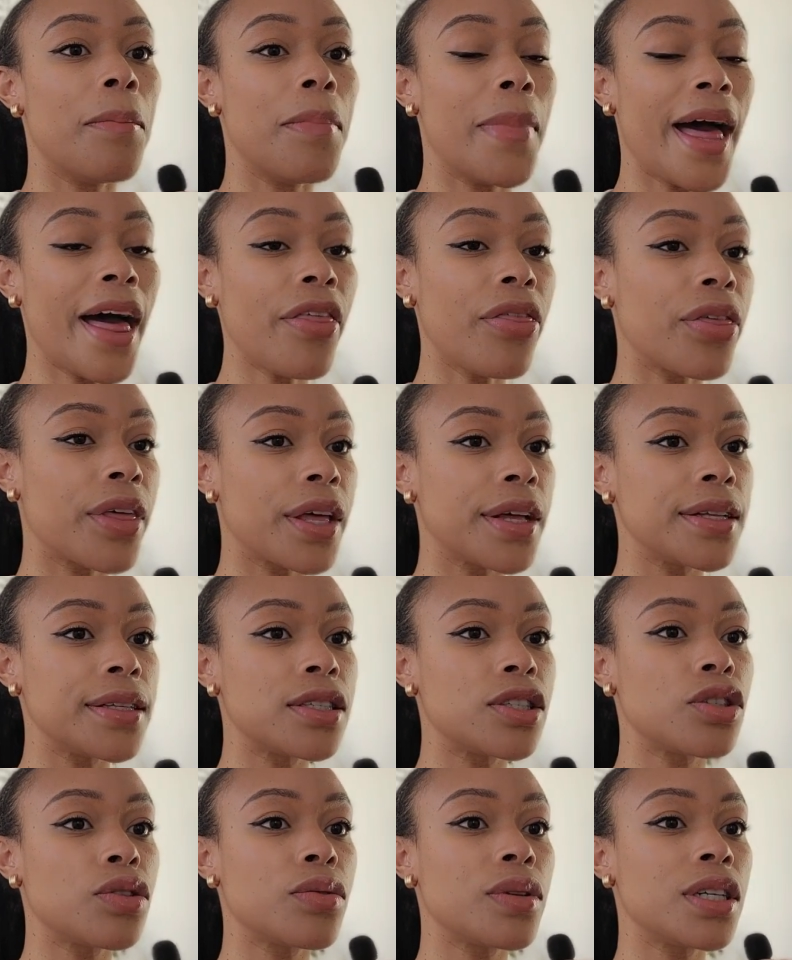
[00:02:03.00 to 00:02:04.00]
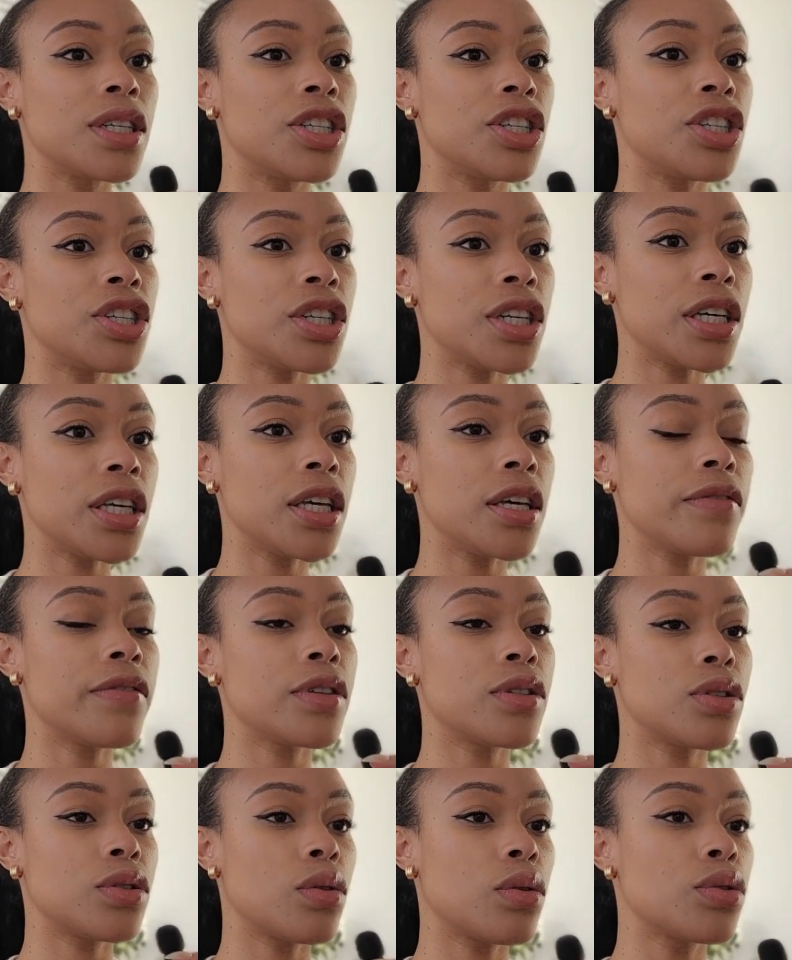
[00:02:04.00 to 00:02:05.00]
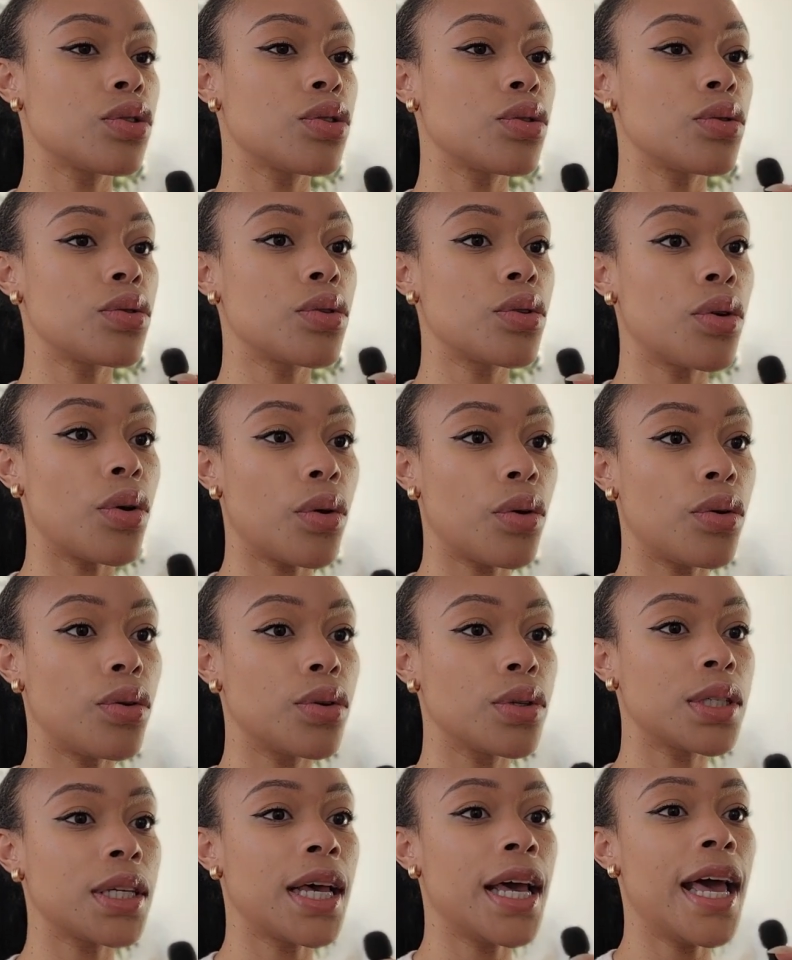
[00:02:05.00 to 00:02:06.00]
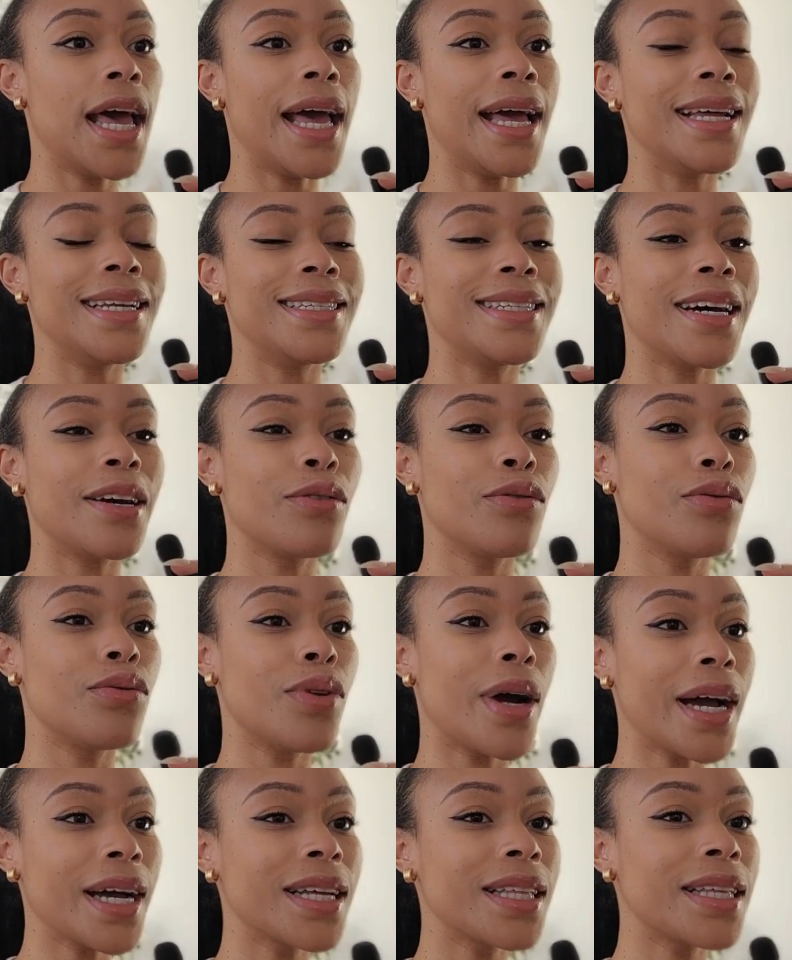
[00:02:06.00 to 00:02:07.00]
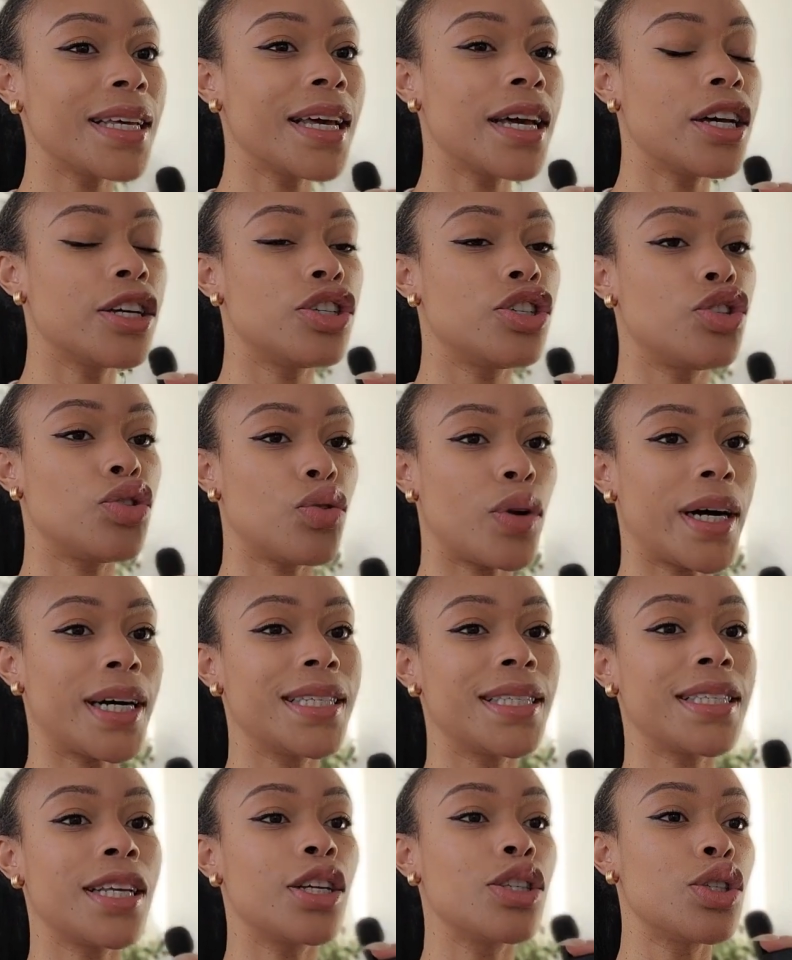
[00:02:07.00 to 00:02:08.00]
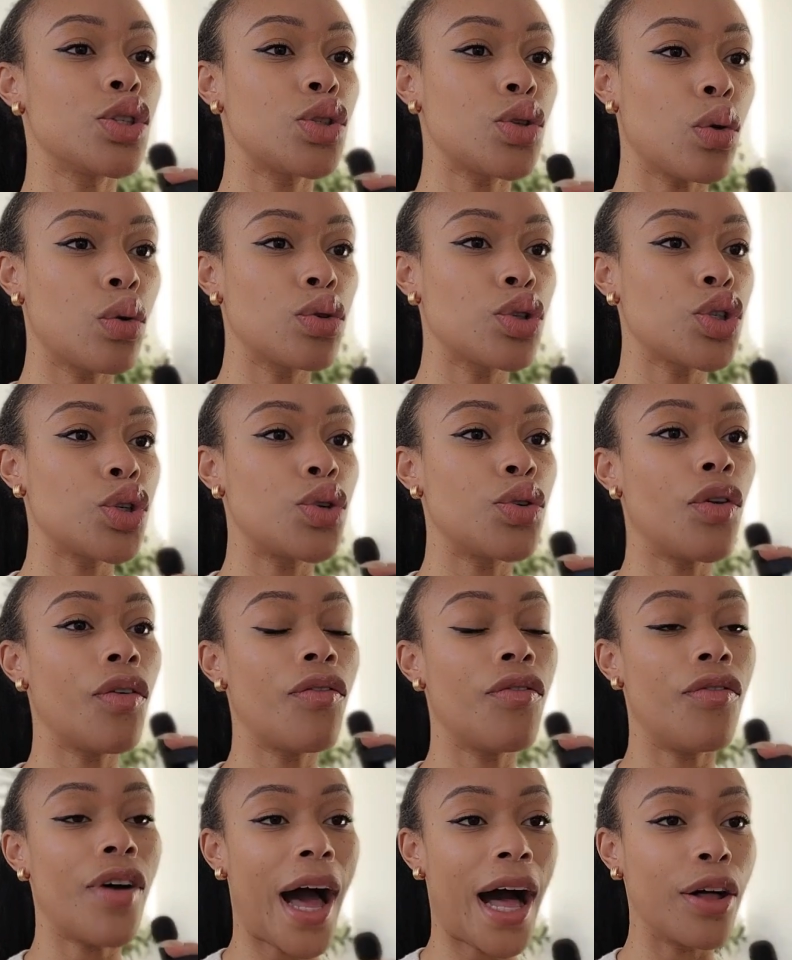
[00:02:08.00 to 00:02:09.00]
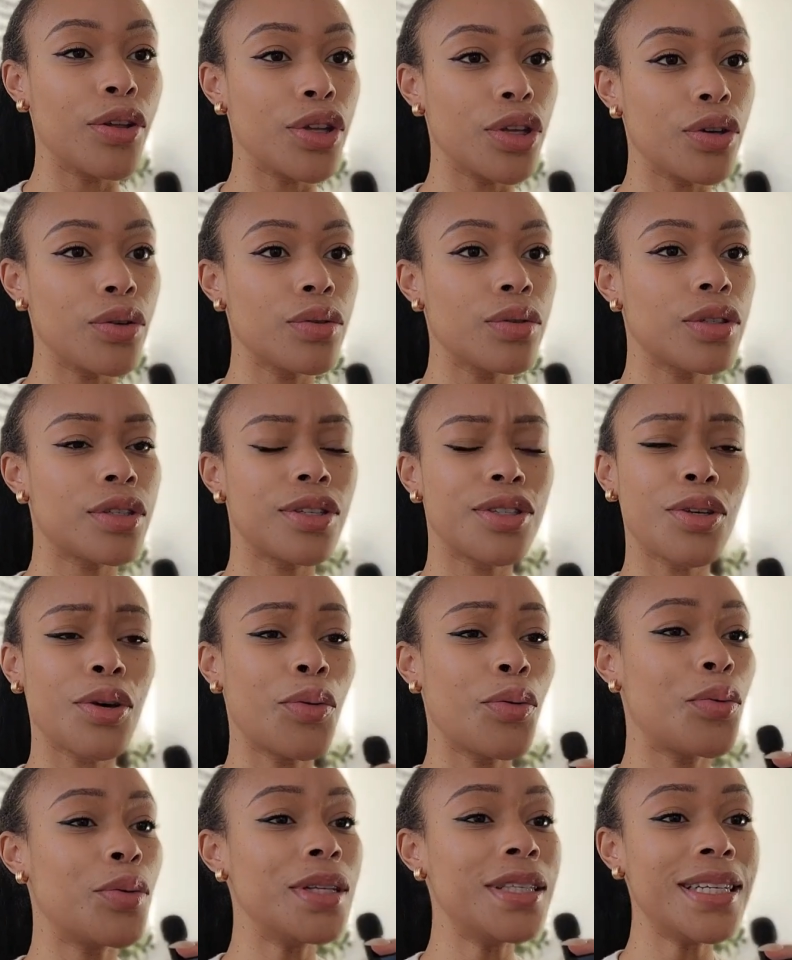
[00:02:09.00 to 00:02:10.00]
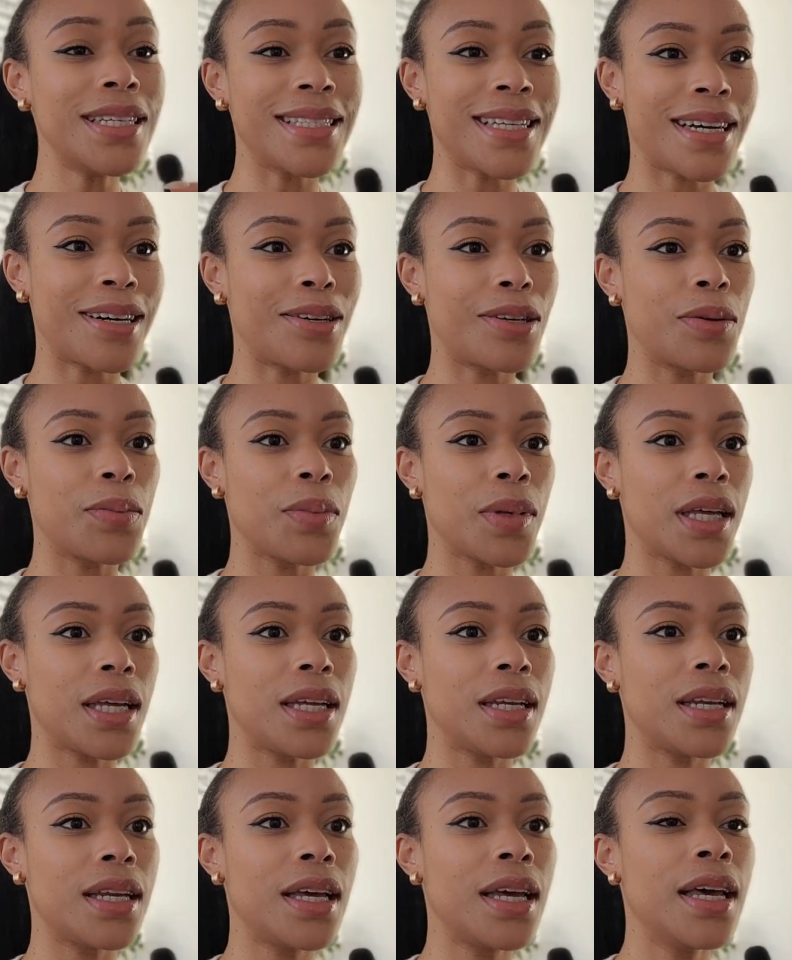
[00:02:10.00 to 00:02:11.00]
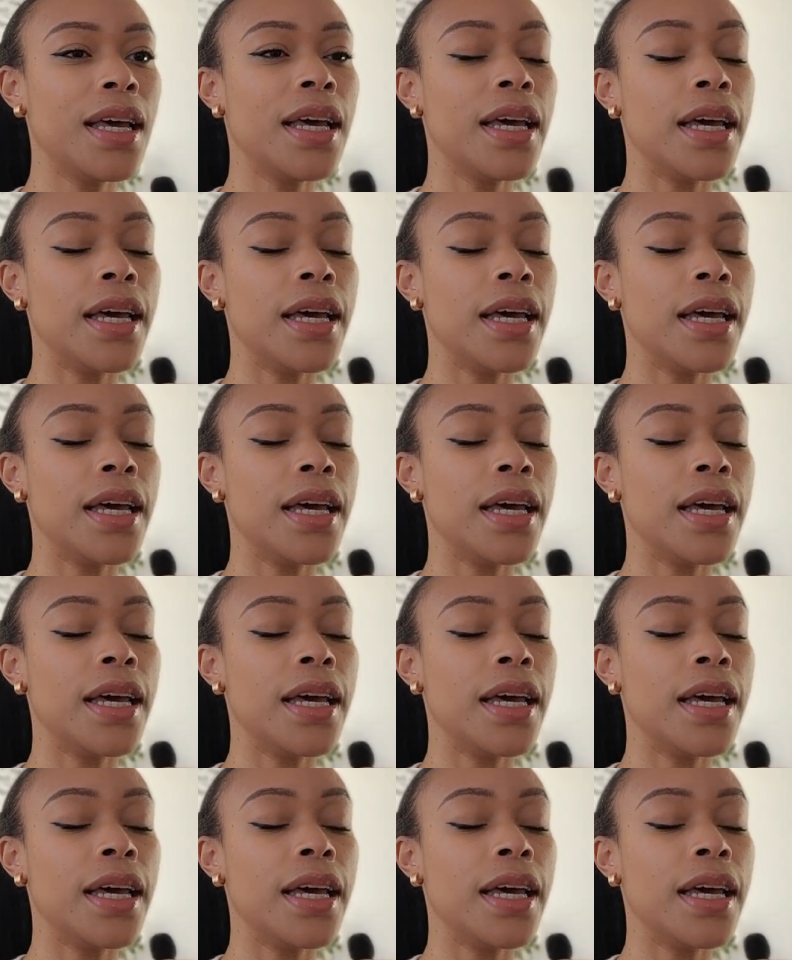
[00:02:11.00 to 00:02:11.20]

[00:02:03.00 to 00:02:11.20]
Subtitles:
methods to achieve social goals and directly address social values. So, what does that all mean?